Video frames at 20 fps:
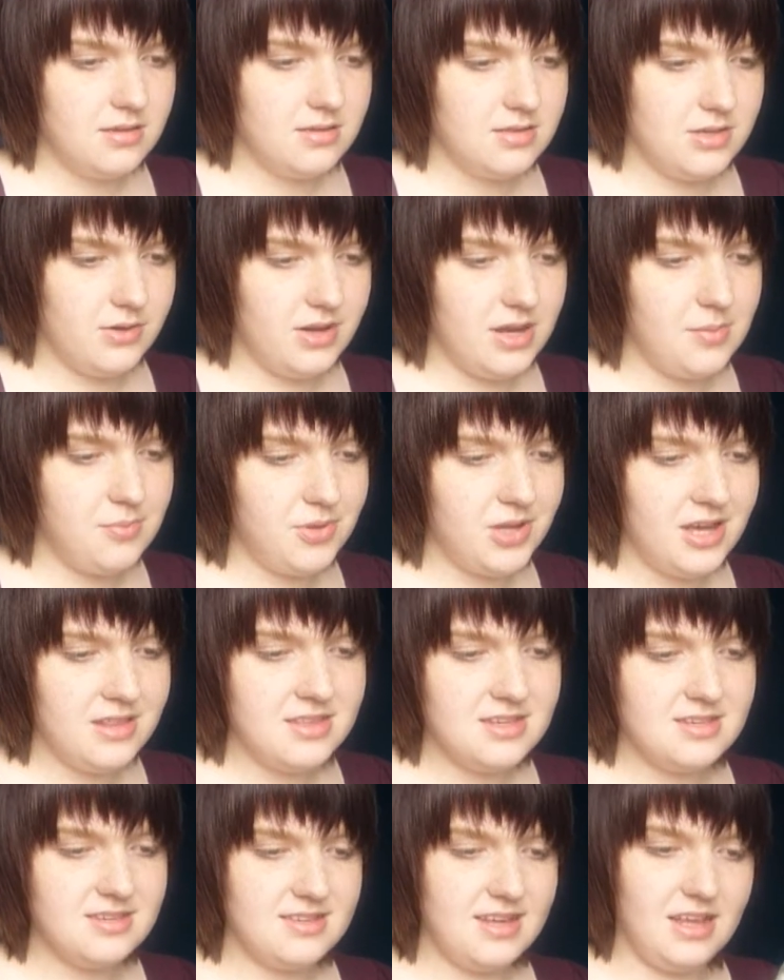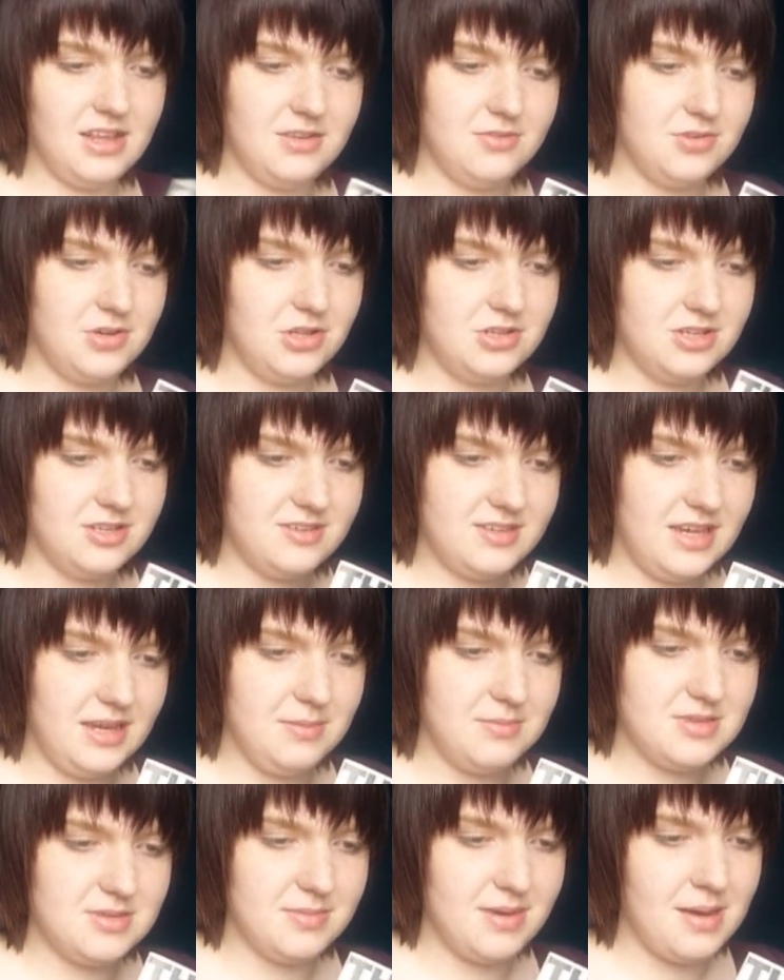So I applied this style of colour
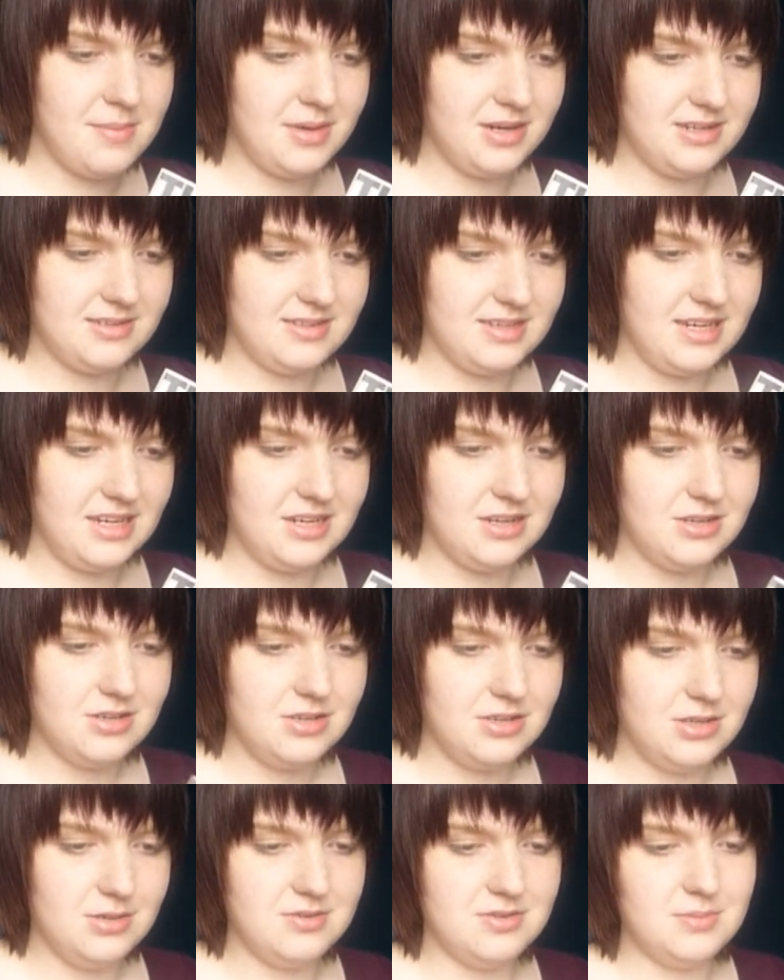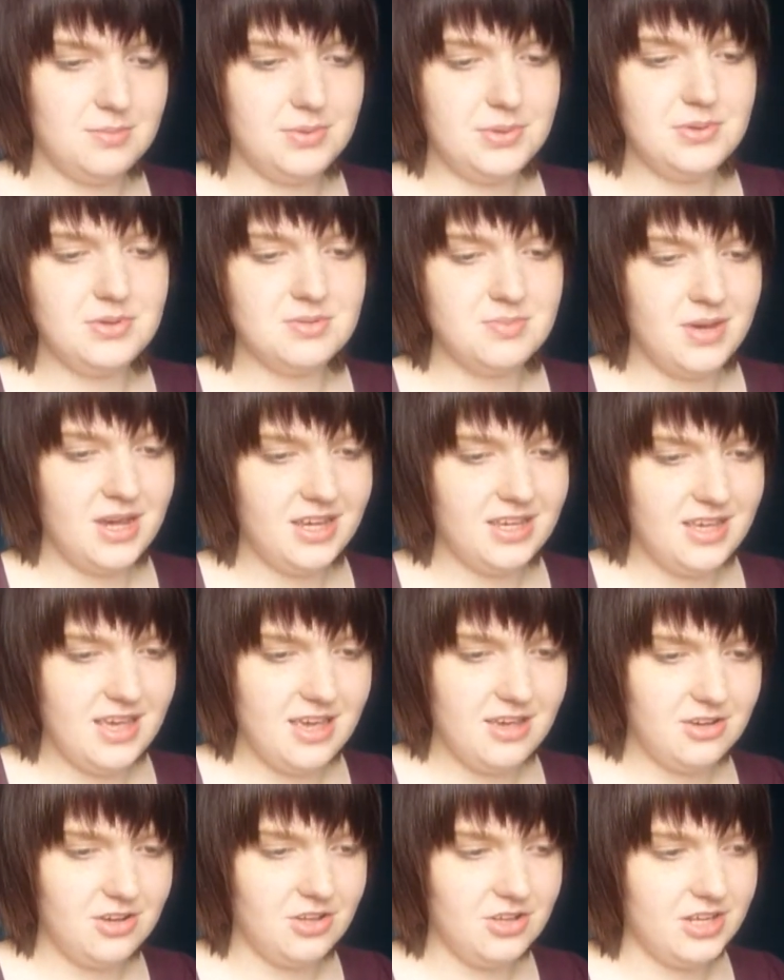scheme to my magazine, using blue as my
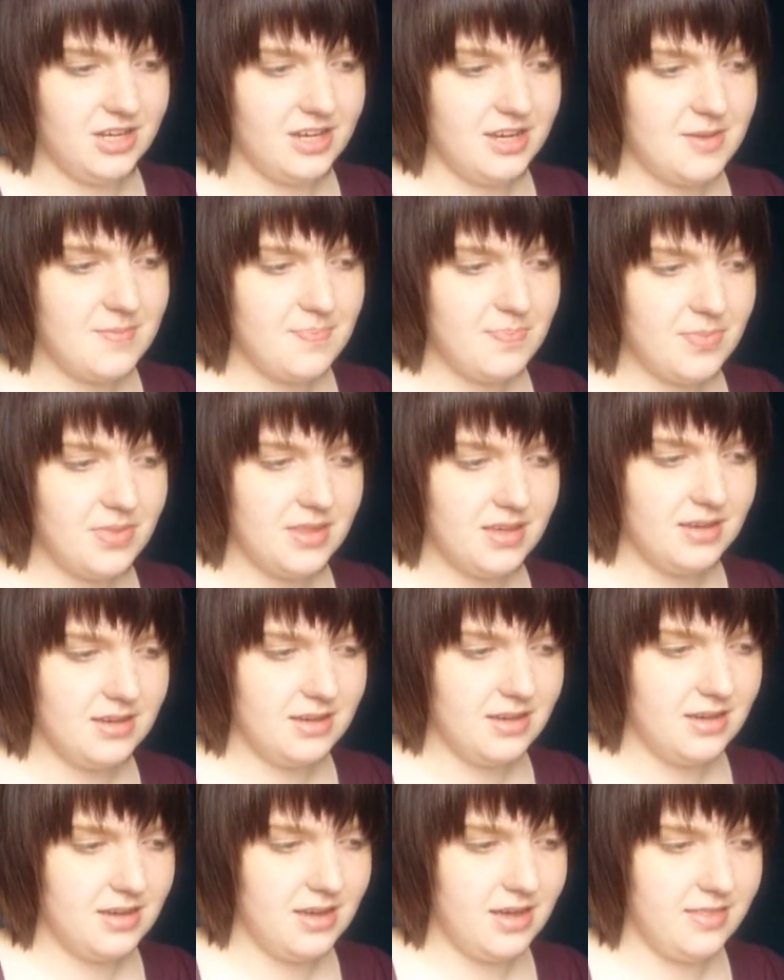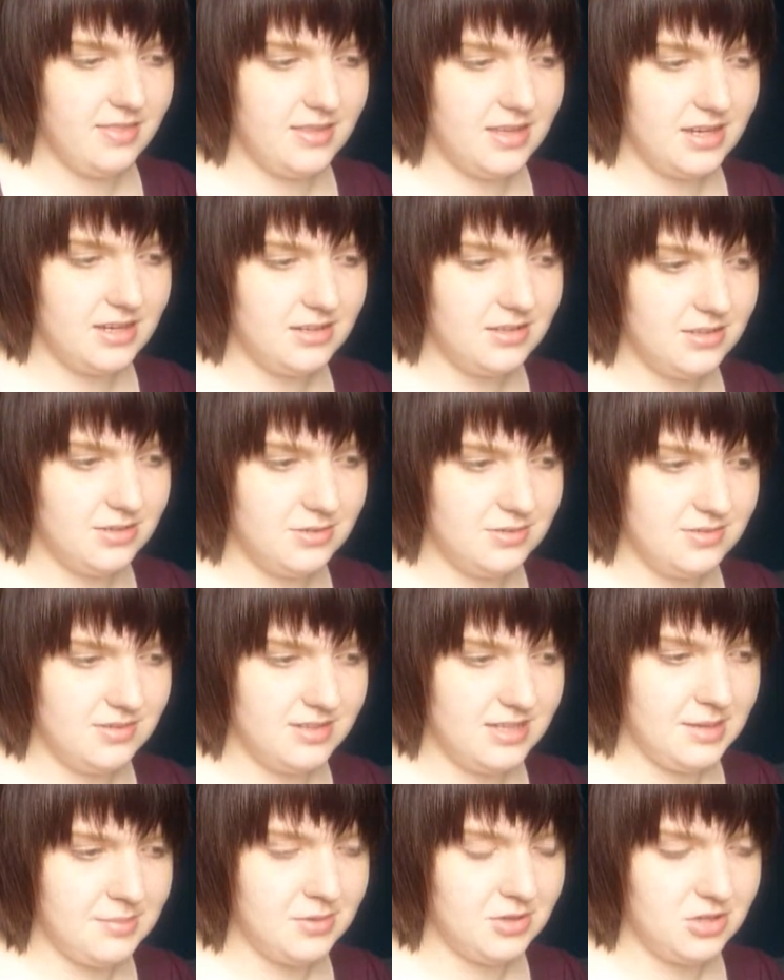key colour and then
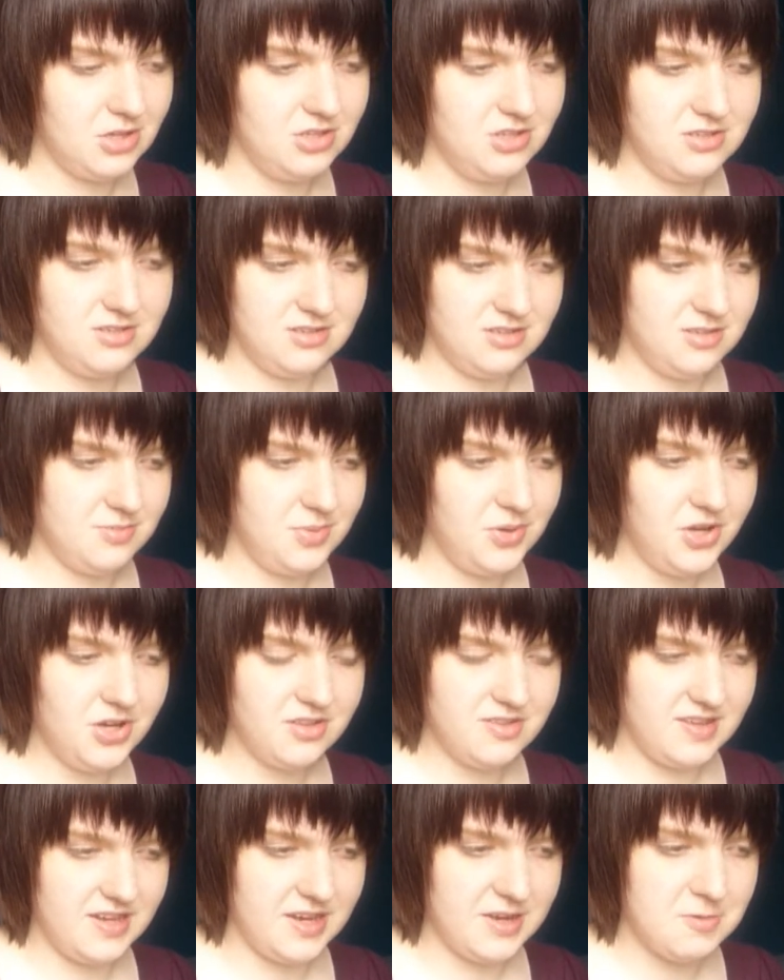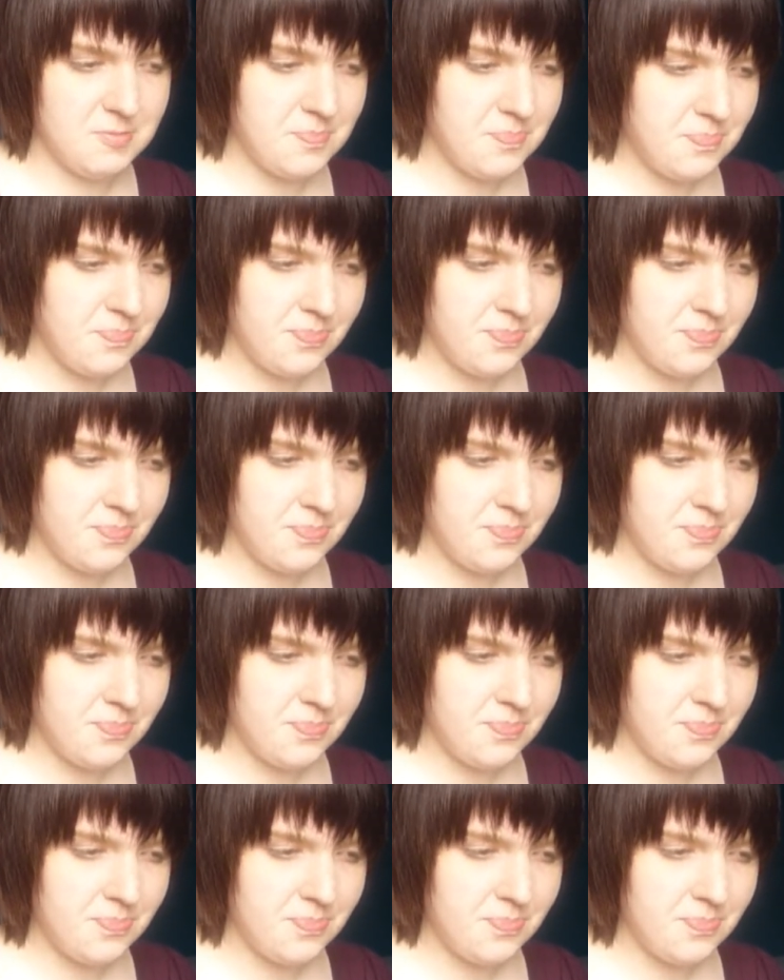using dimmer colours to support it.